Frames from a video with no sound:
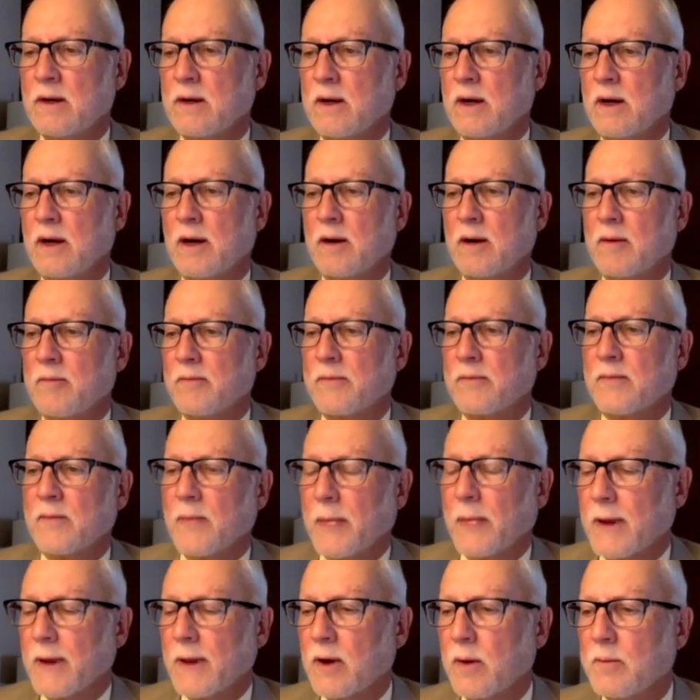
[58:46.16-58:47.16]
um,
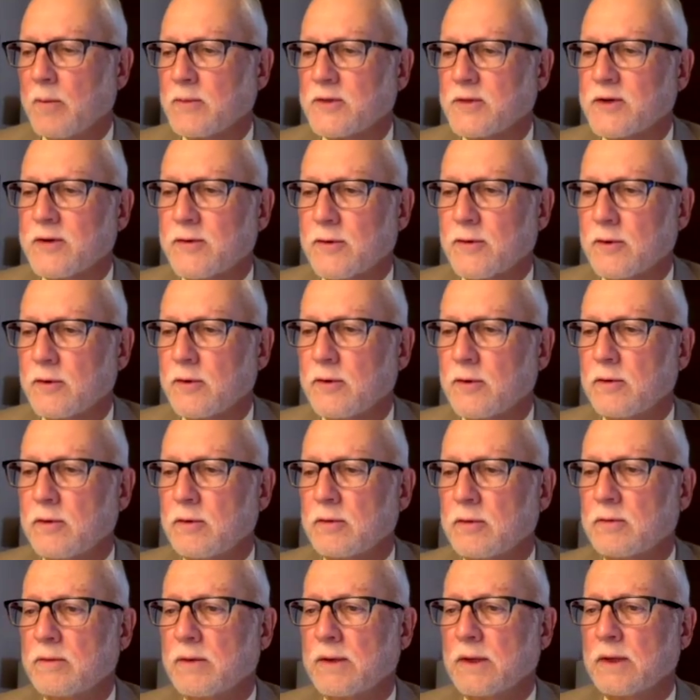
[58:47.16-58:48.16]
comes
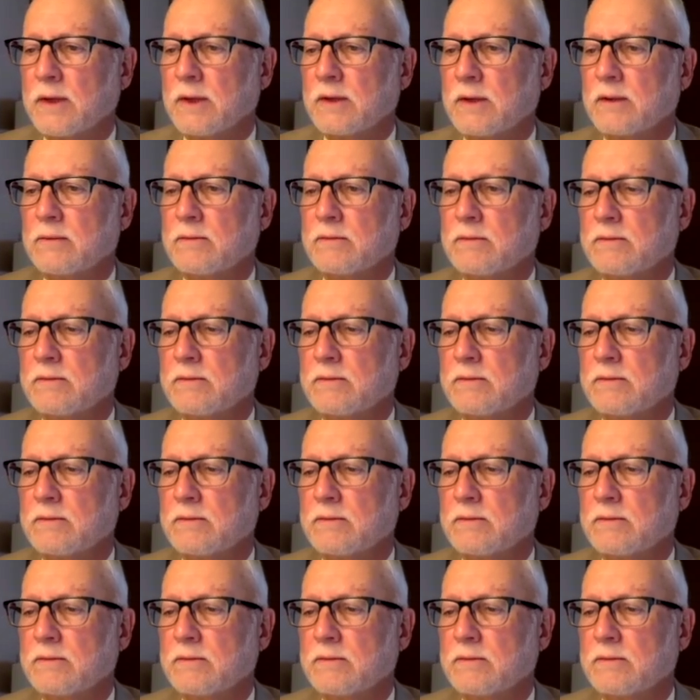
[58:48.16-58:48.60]
through the